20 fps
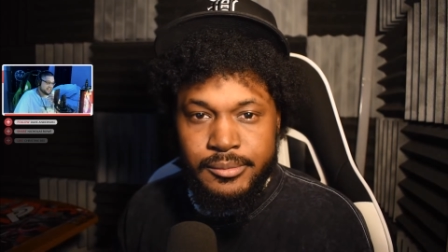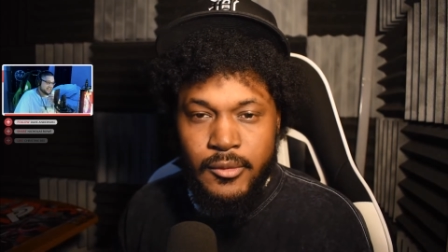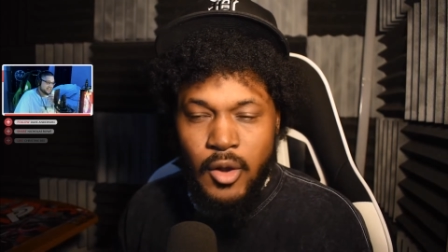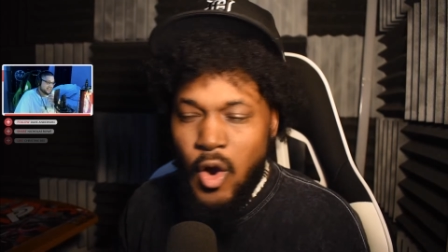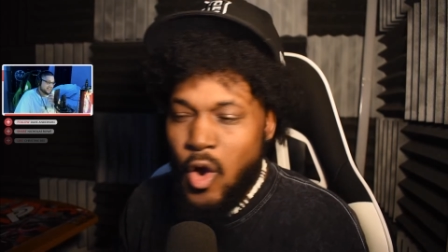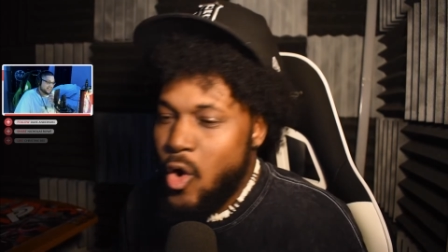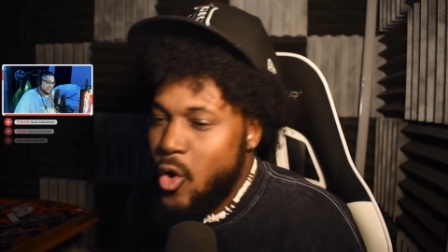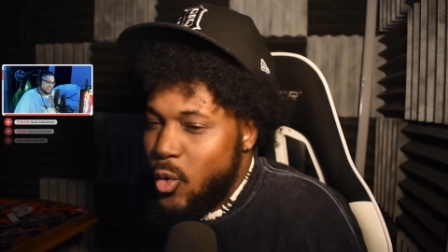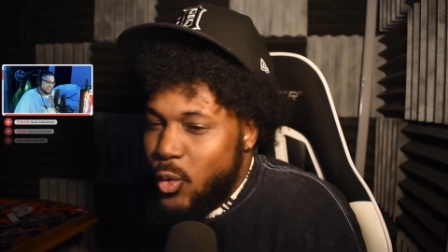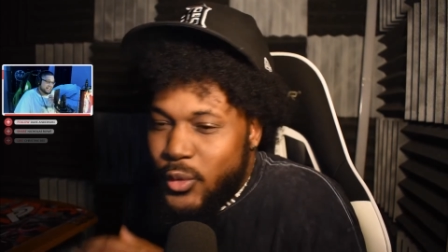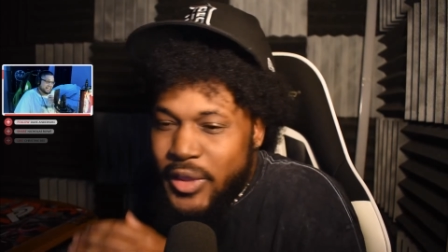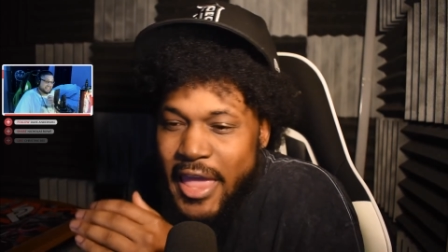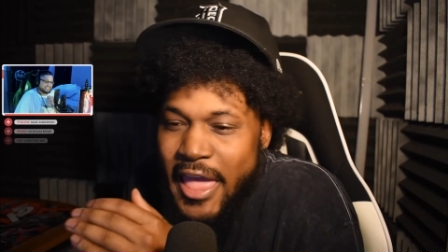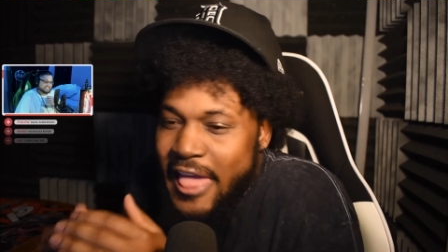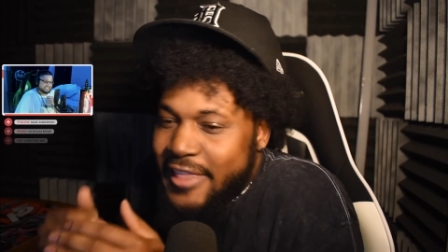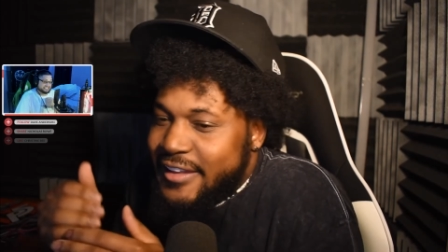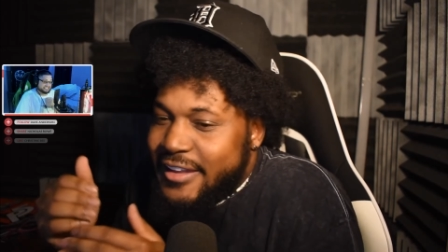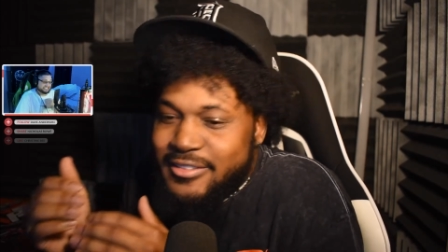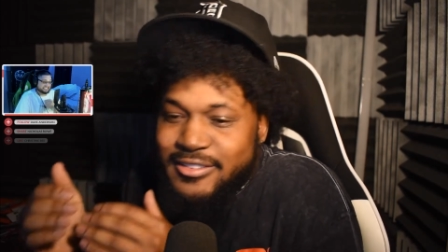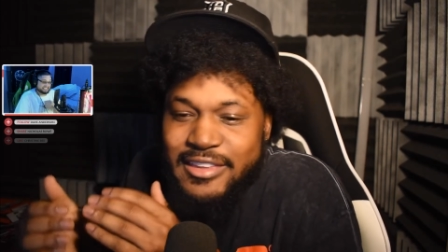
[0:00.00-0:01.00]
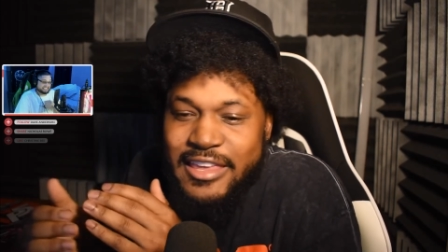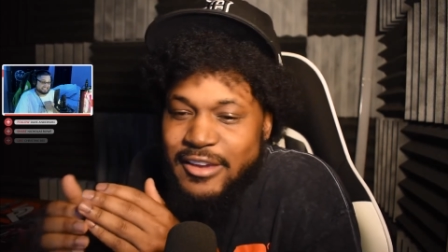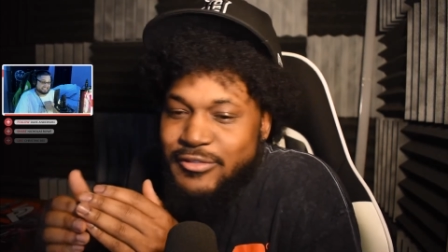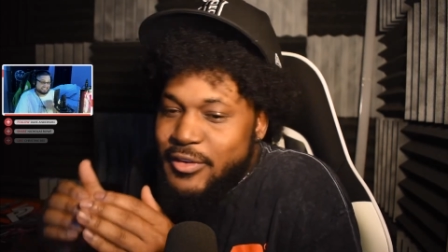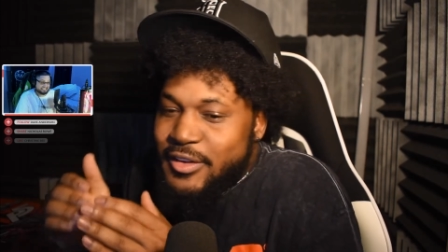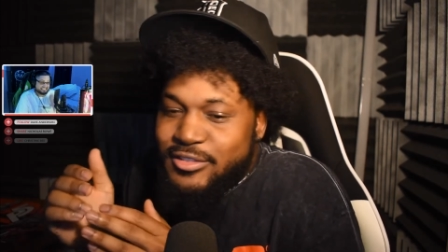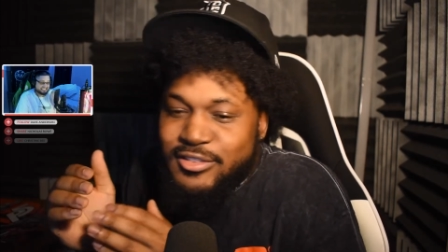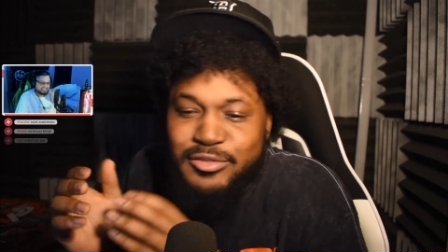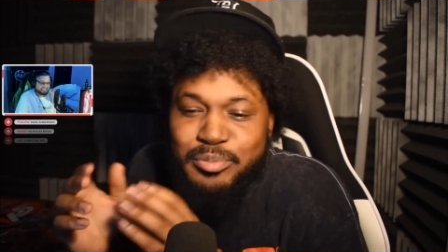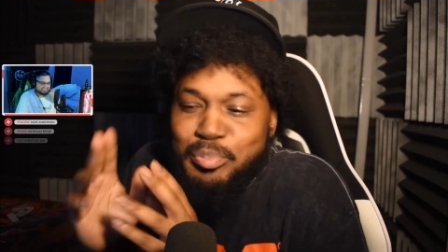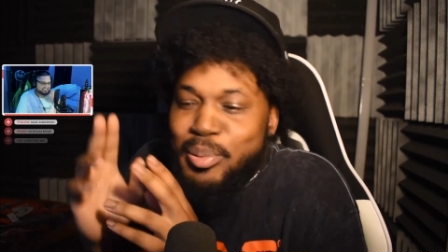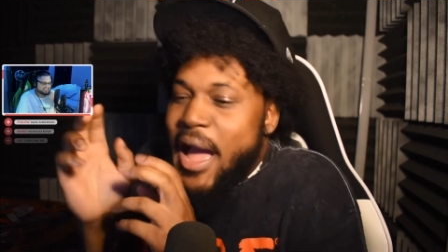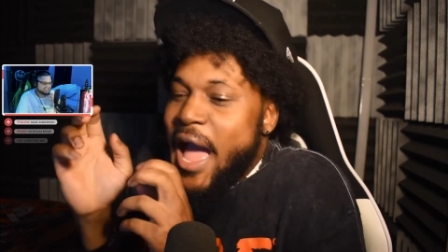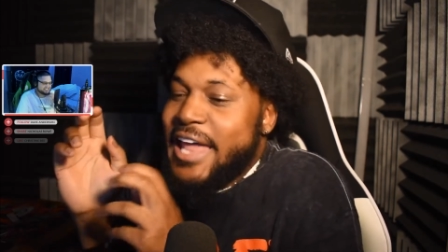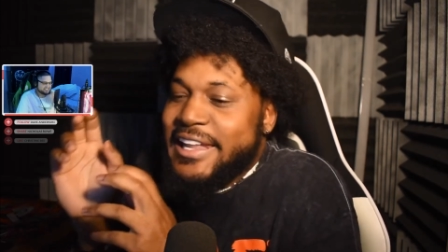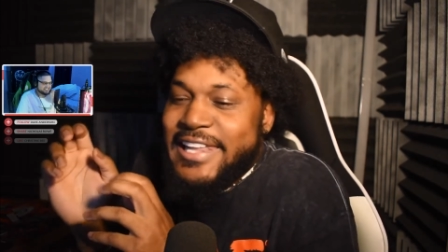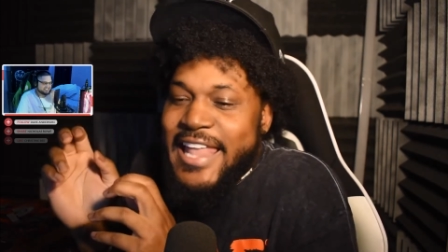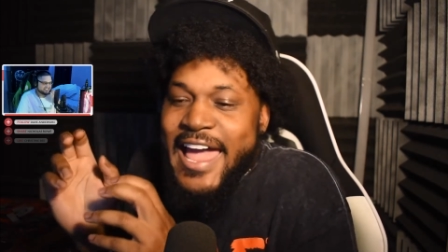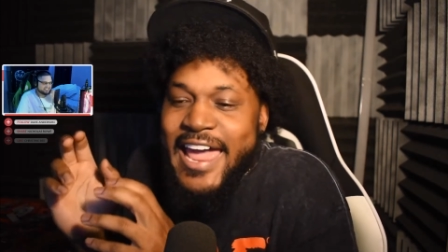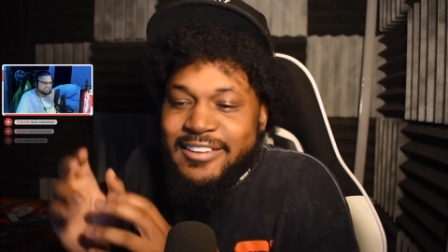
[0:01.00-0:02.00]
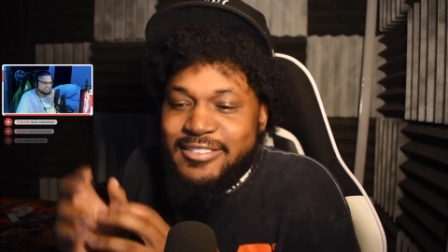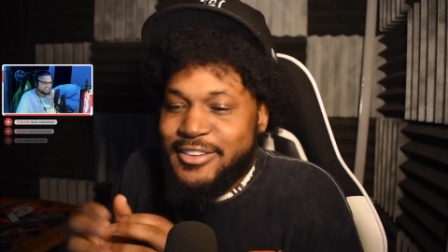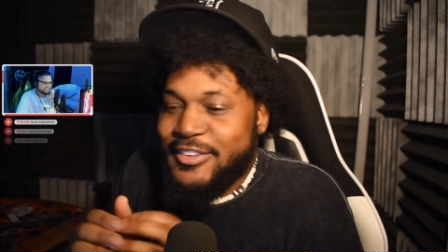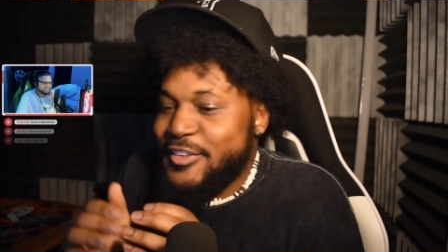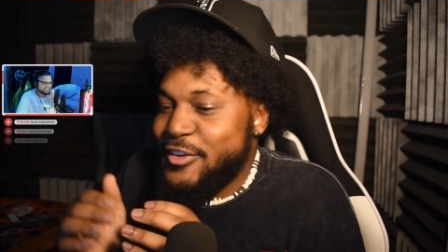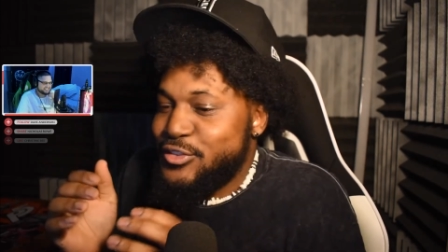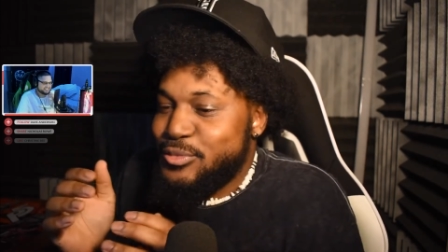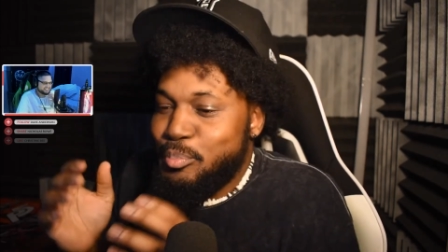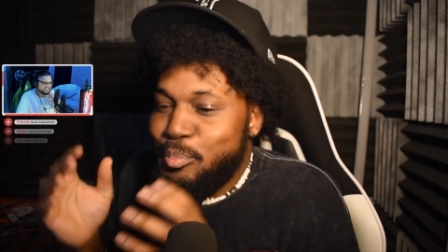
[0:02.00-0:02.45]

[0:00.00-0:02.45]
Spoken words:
Oh, yeah, let's give a spotlight to these